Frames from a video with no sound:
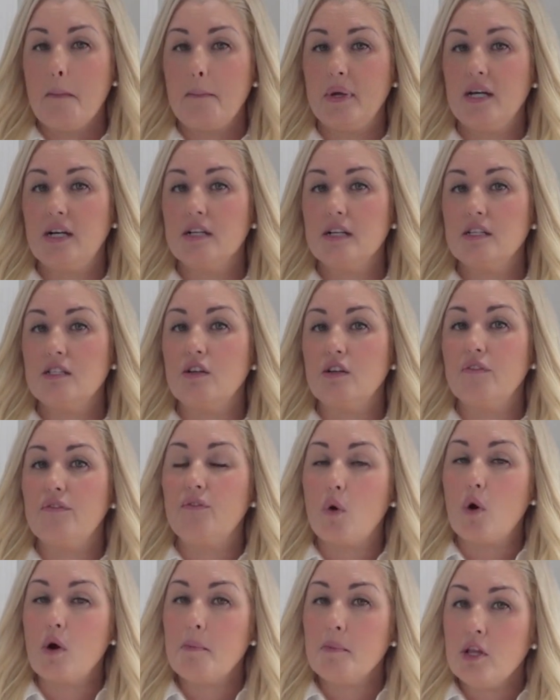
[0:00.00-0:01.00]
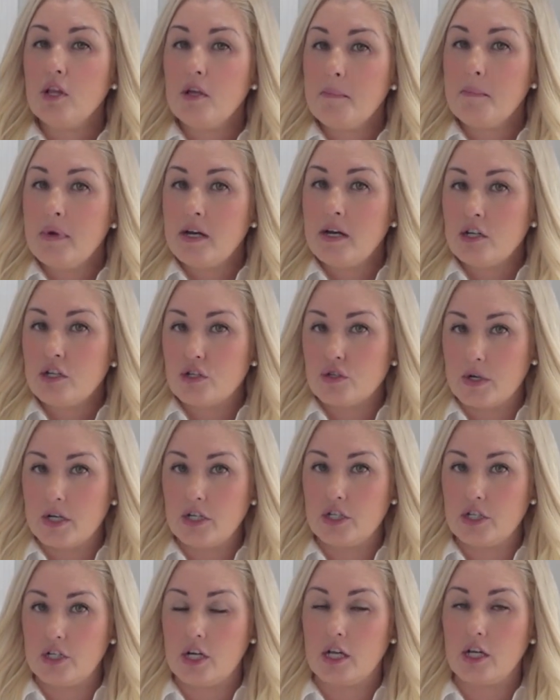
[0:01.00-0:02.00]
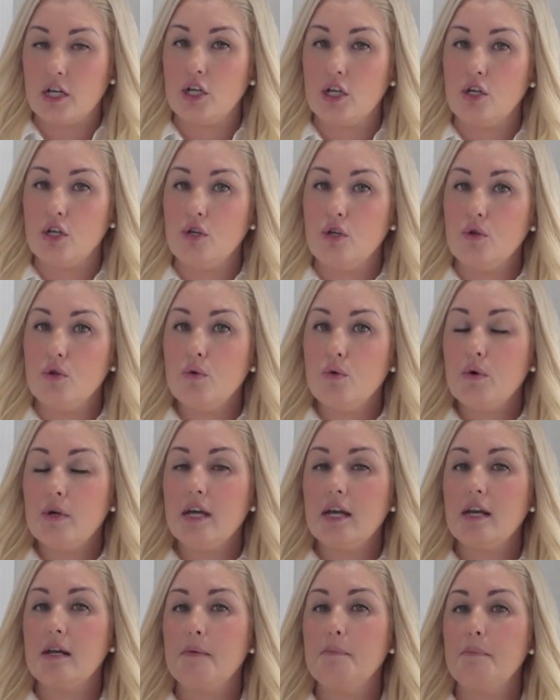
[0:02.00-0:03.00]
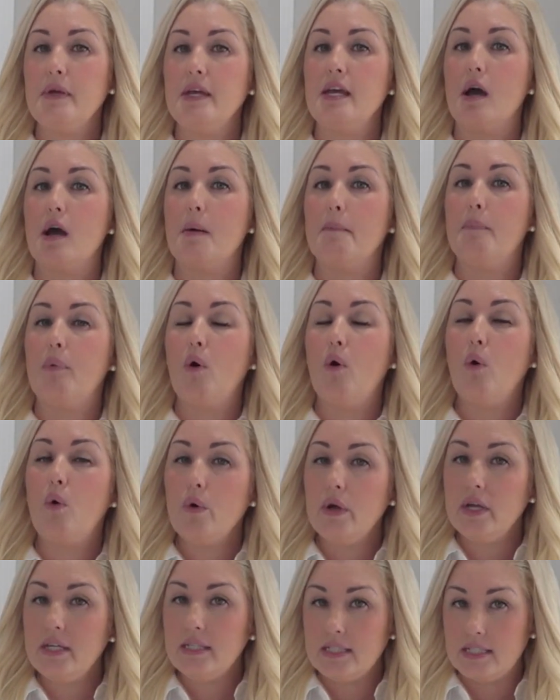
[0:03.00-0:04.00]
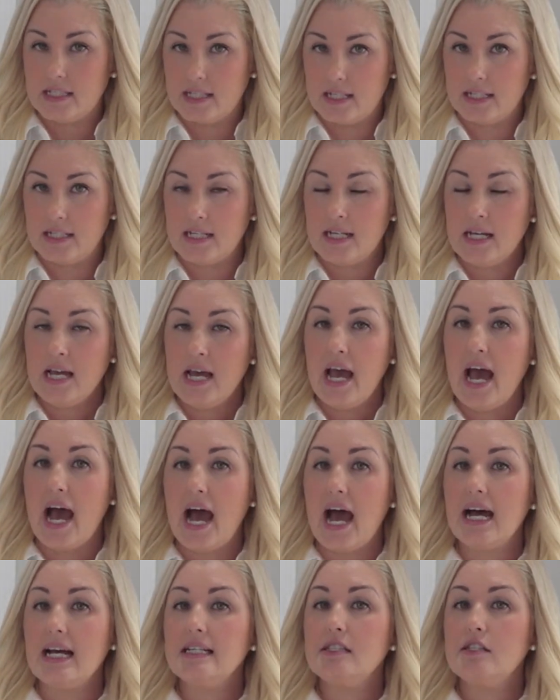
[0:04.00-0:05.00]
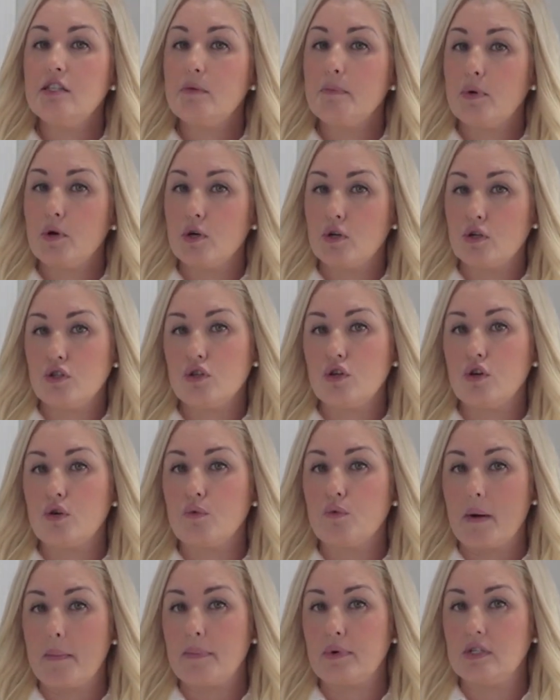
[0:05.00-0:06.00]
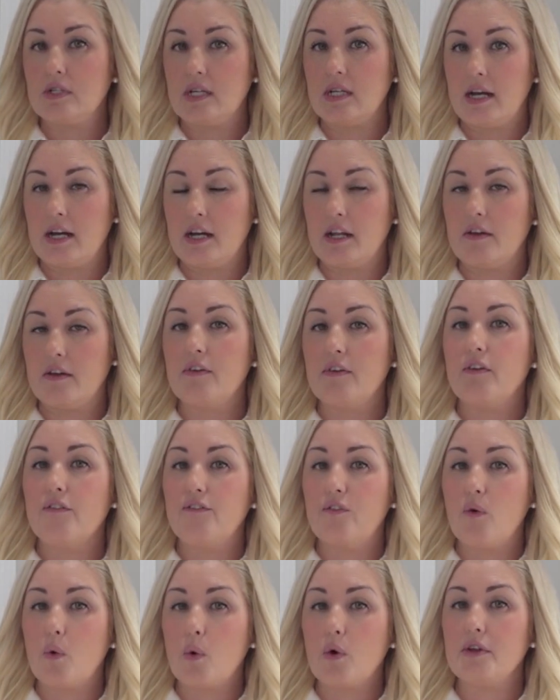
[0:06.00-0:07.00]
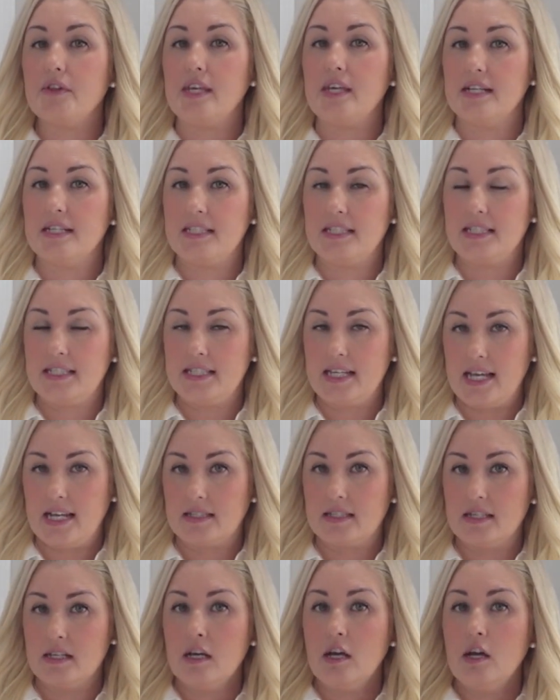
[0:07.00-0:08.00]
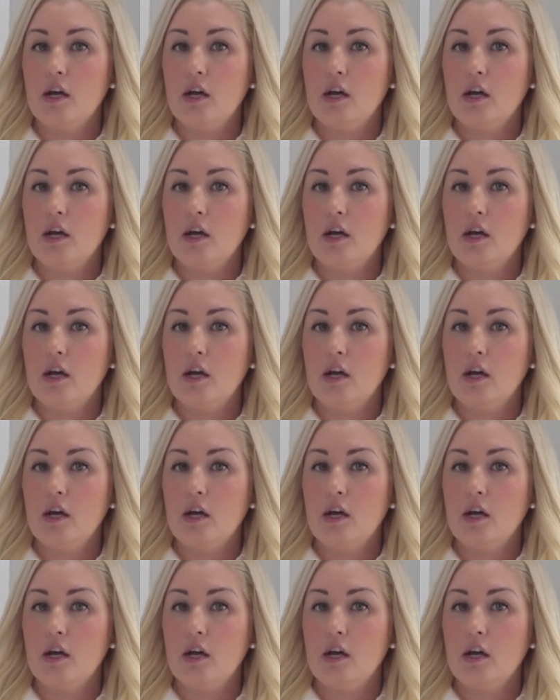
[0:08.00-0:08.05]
Because the formal administration, you can be appointed as the personal representative for the estate.